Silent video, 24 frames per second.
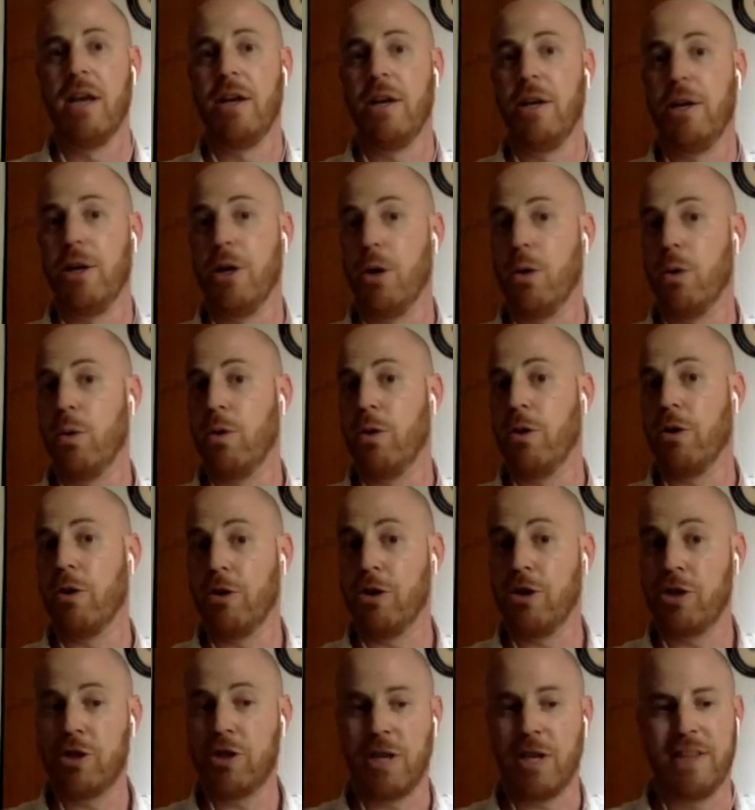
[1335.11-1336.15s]

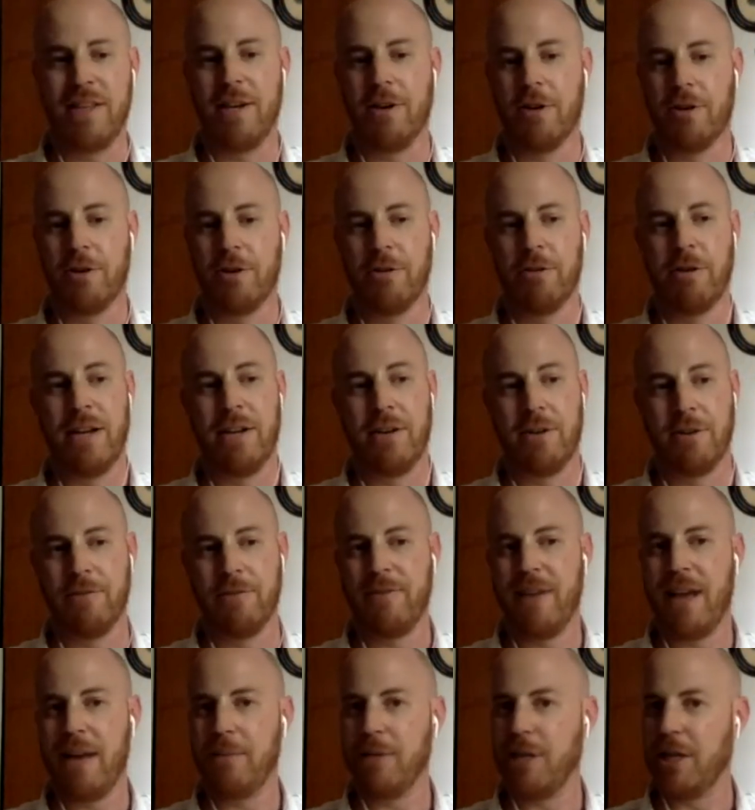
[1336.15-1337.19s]
Her and her
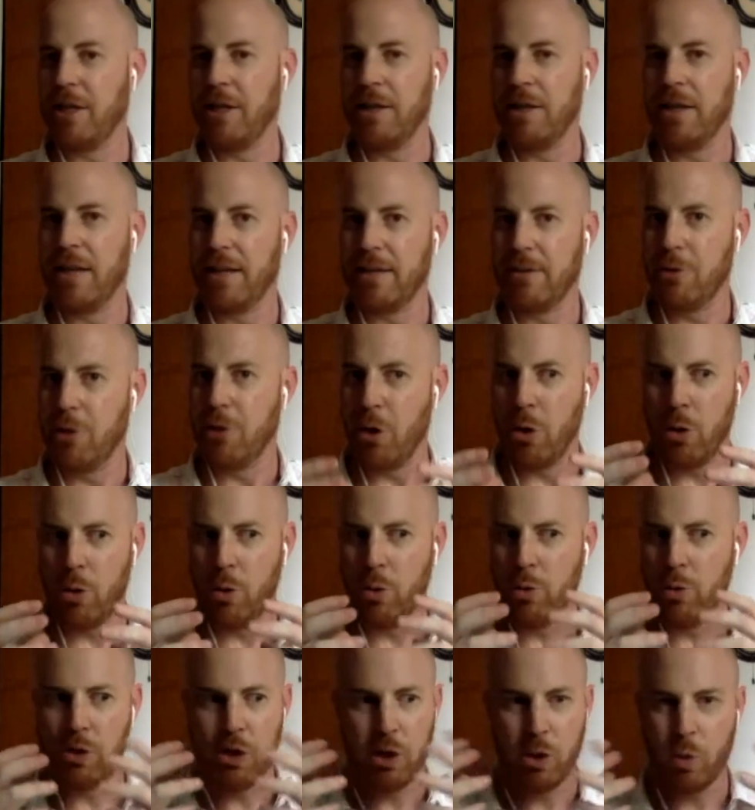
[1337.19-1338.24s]
family know
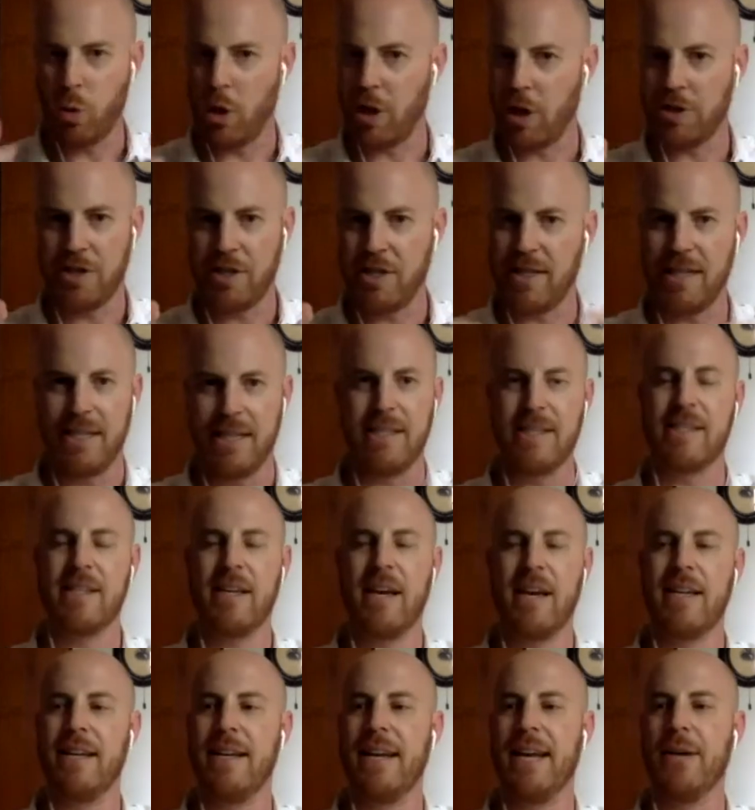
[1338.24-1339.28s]
squashes
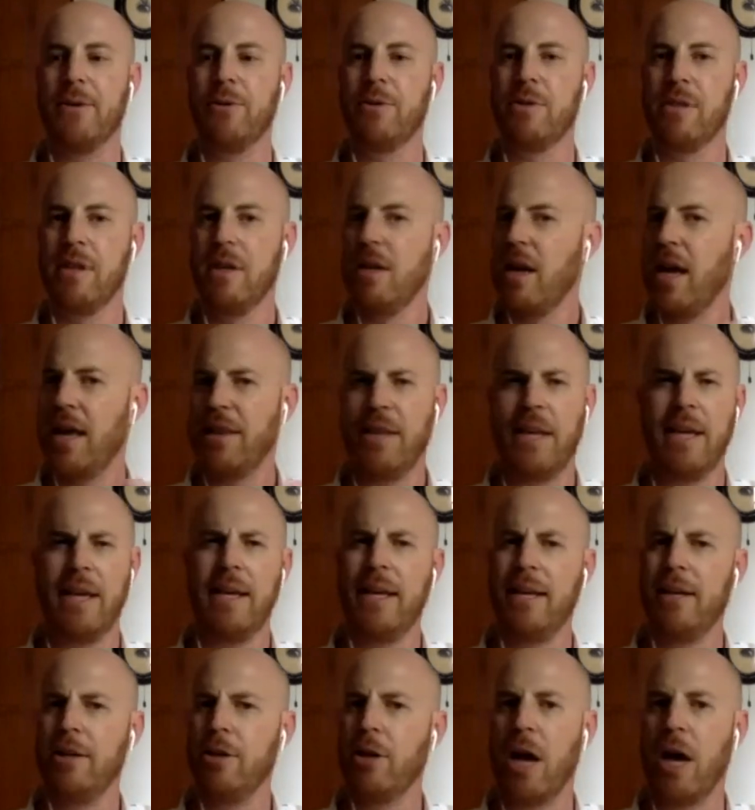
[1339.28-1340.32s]
inside and out, and
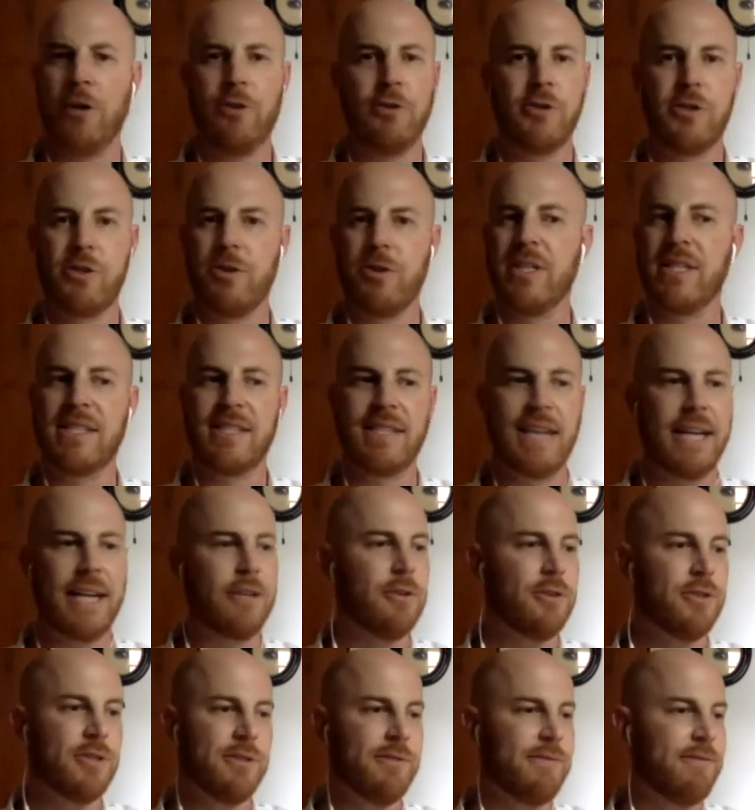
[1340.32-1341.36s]
they understood the
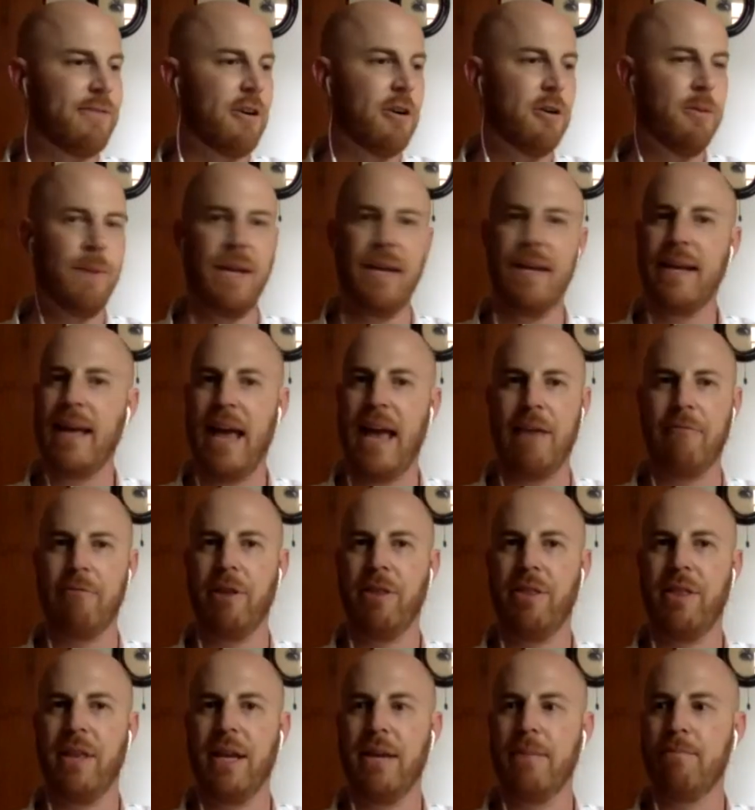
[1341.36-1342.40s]
cycles of farming,
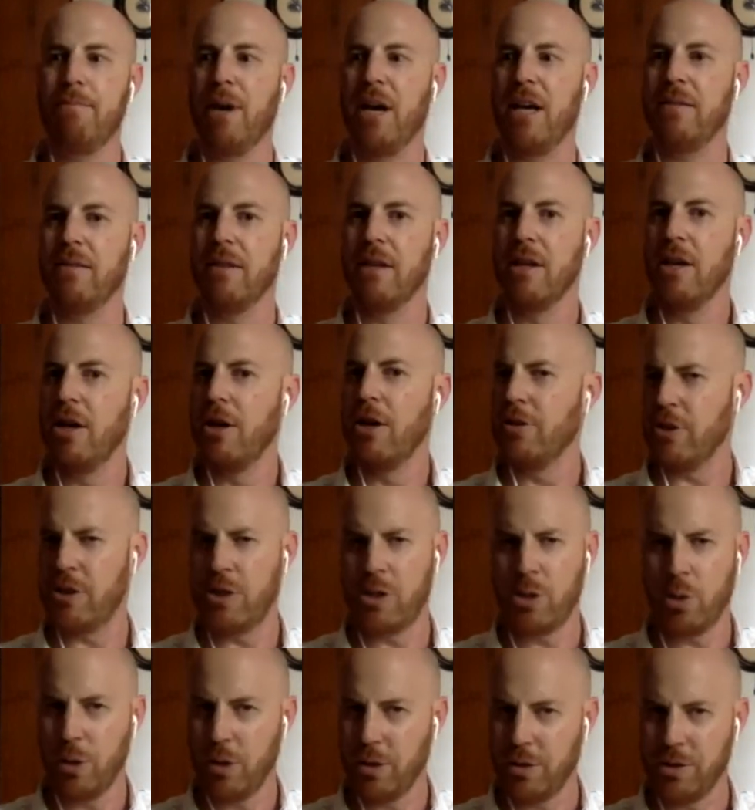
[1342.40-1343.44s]
everything, but the
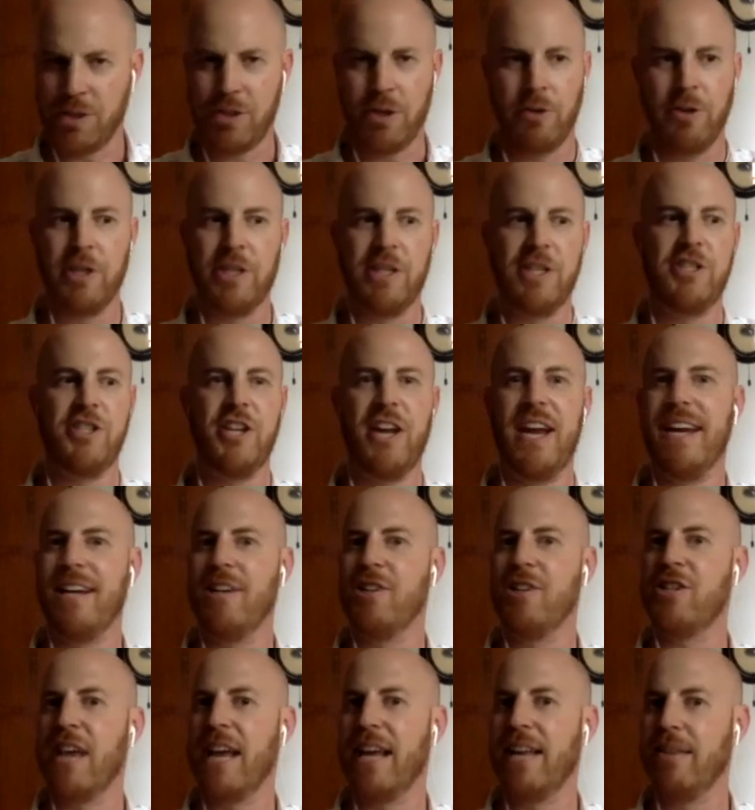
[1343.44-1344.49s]
soil started to change
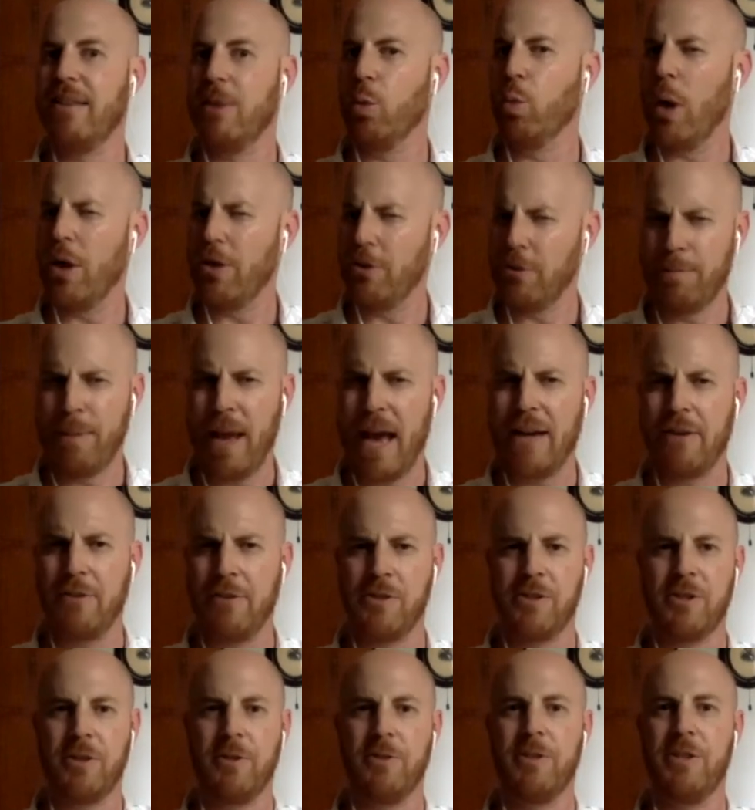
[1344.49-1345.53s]
and the weather patterns
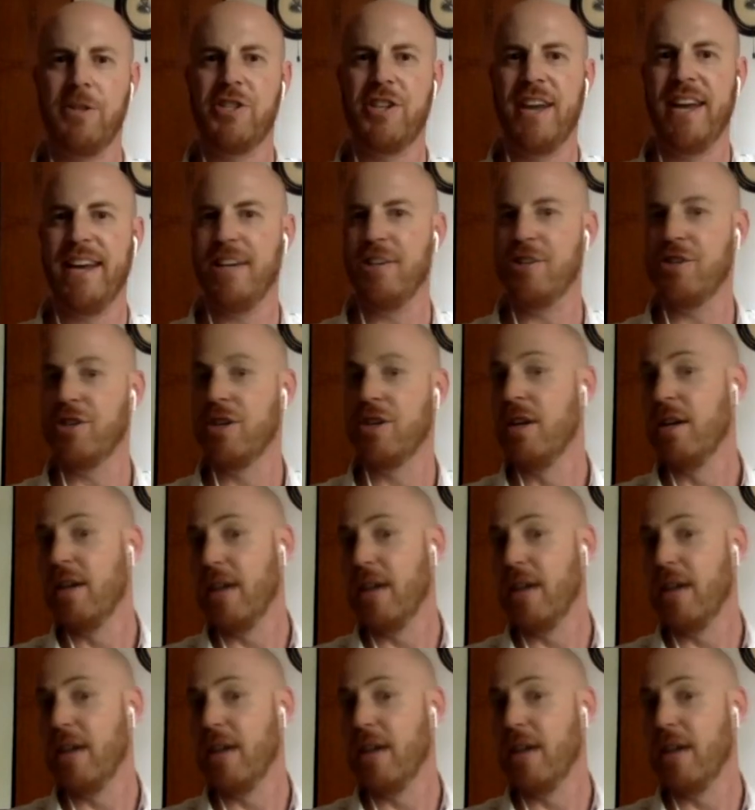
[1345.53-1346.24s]
started to change.